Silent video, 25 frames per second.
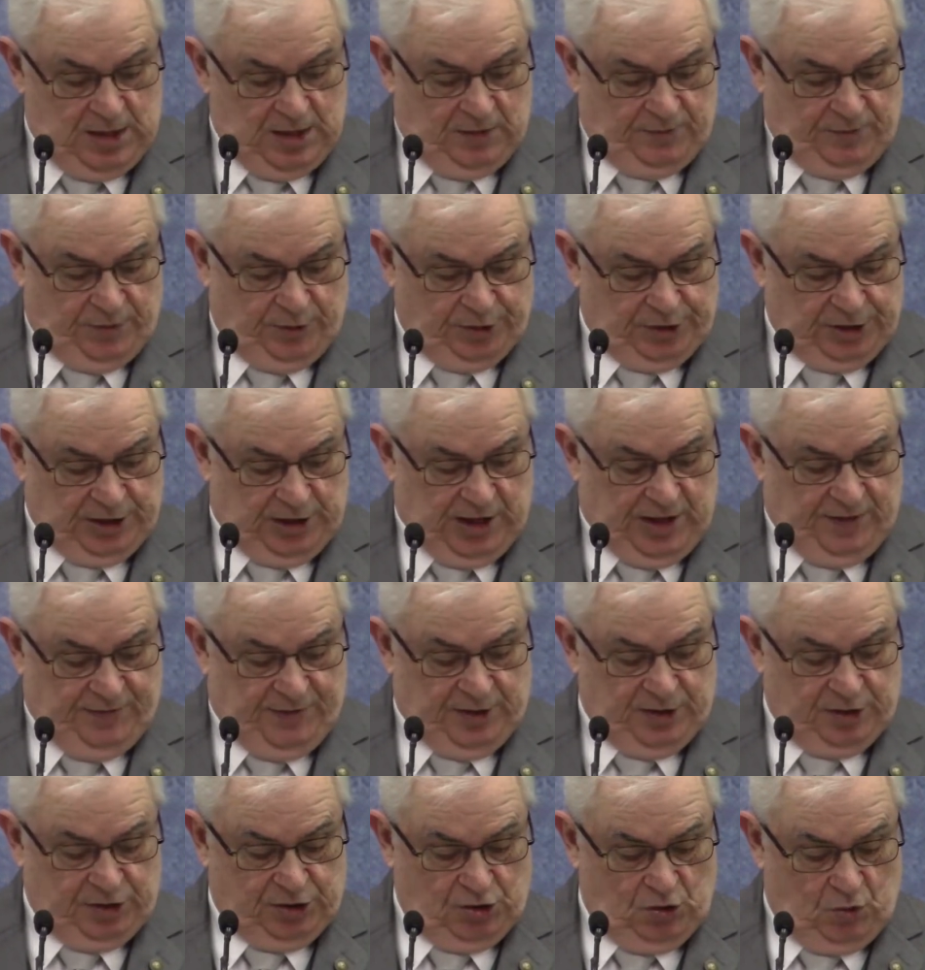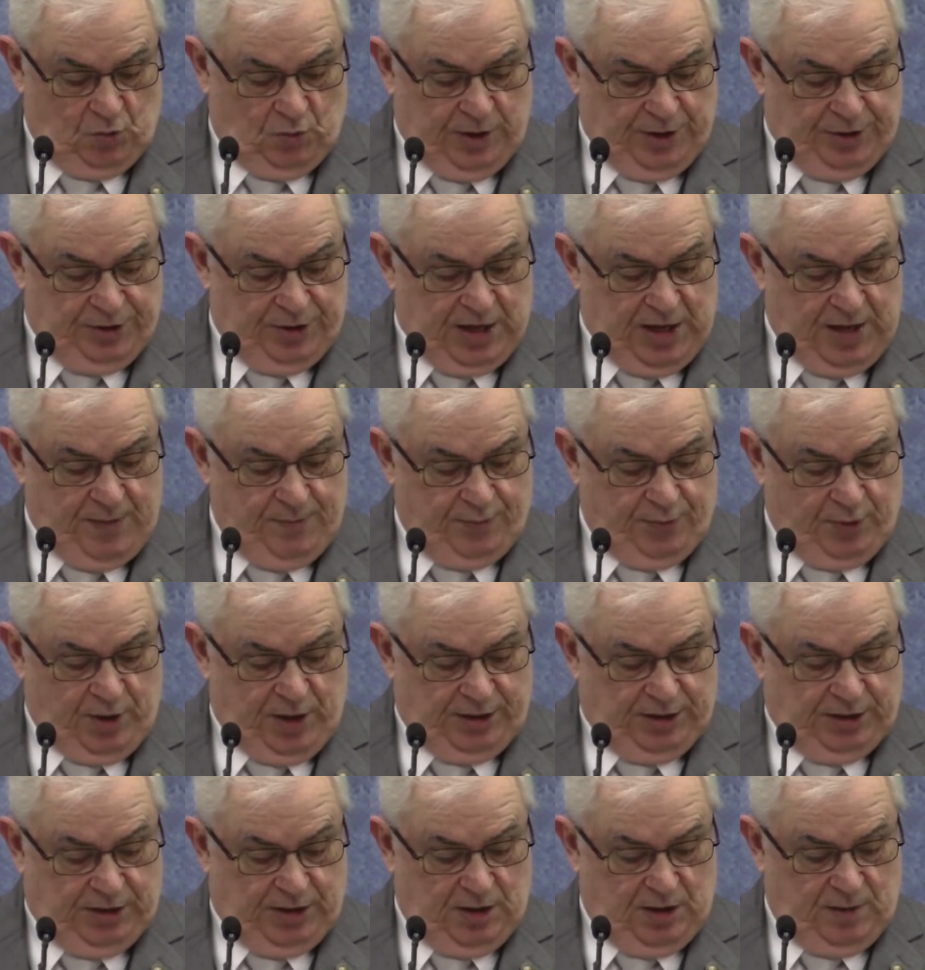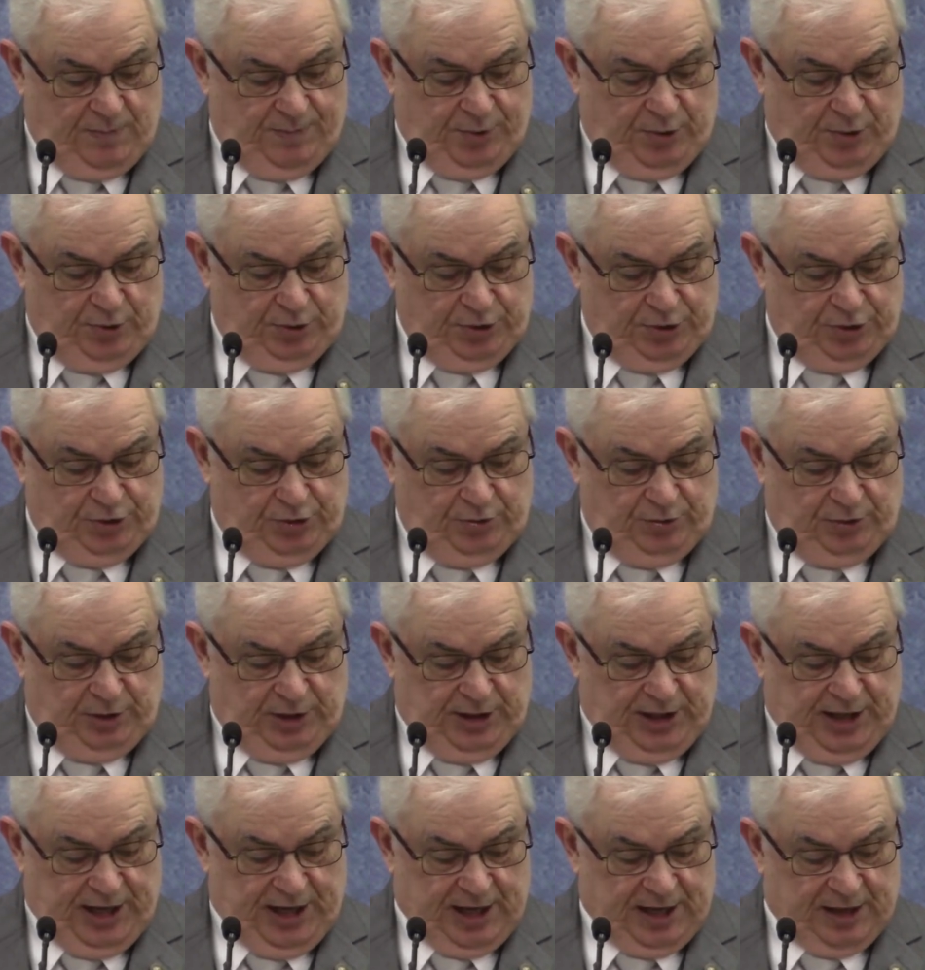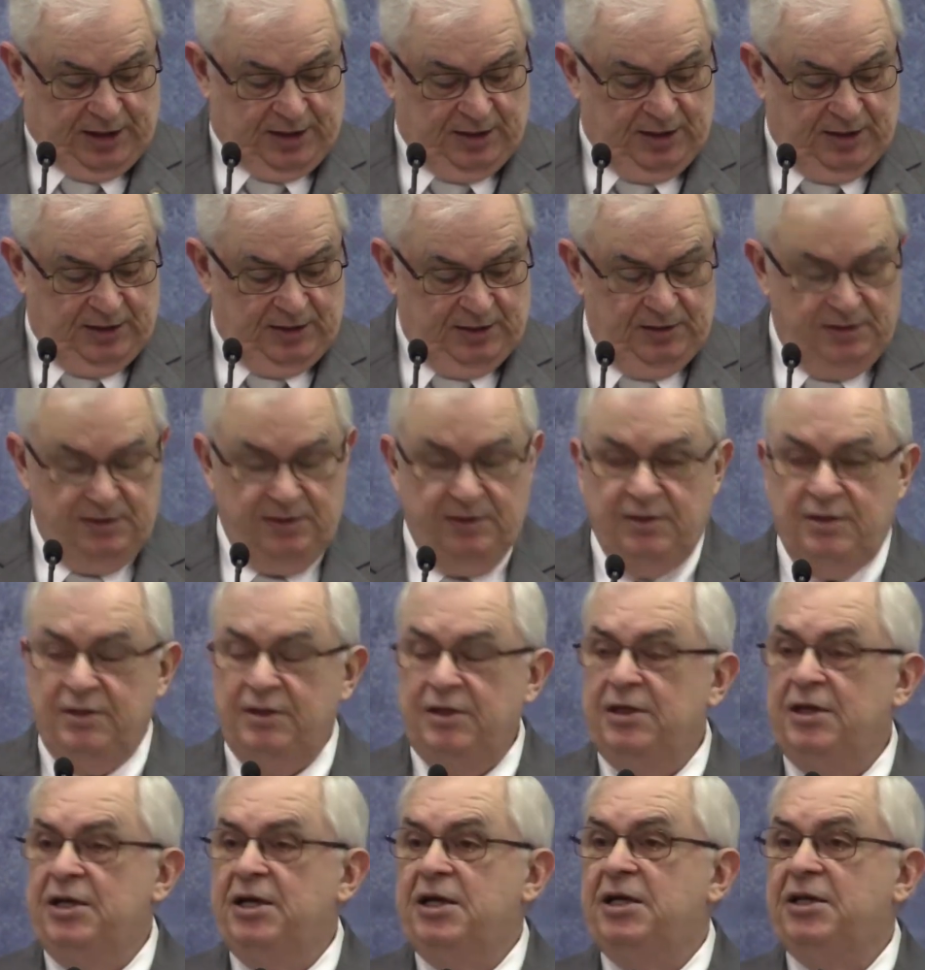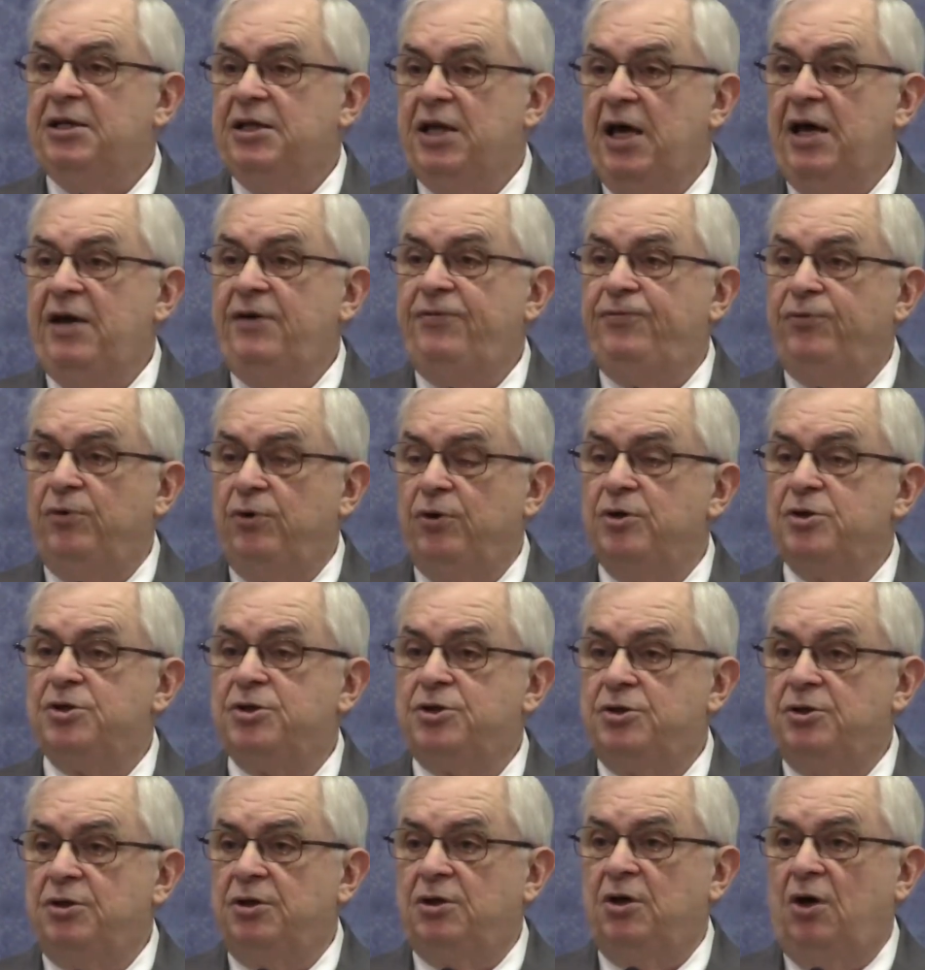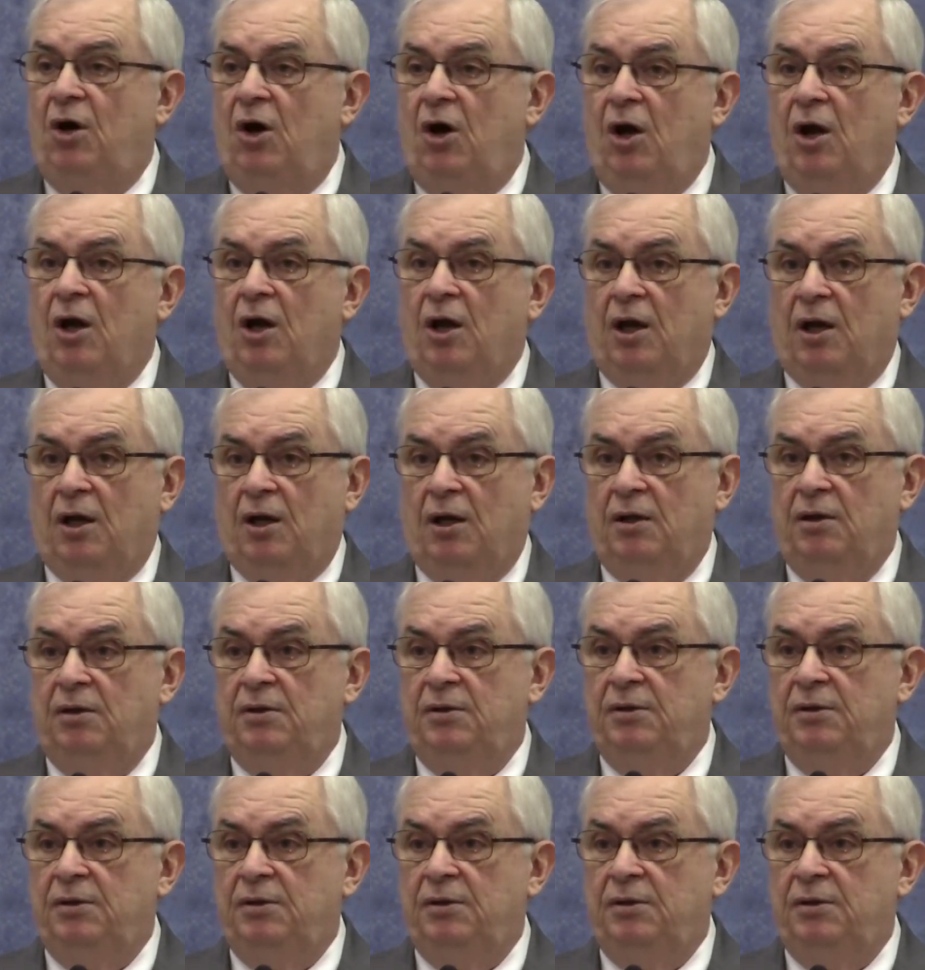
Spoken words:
Verse 11. So when they brought their boats to the land, they forsook all.